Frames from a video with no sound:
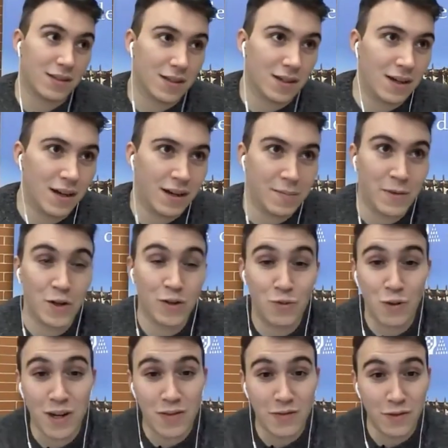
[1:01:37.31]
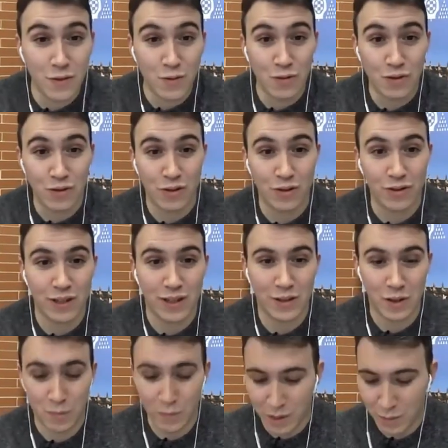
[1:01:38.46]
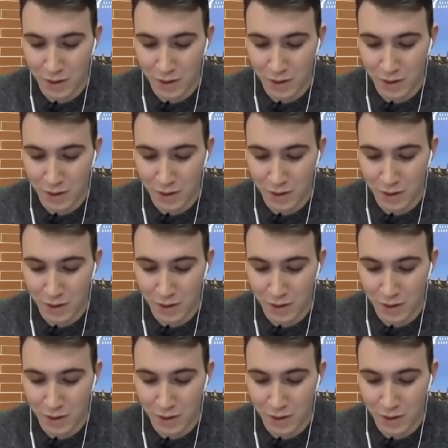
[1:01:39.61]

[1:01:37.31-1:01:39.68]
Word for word: I'm not really focused on that topic,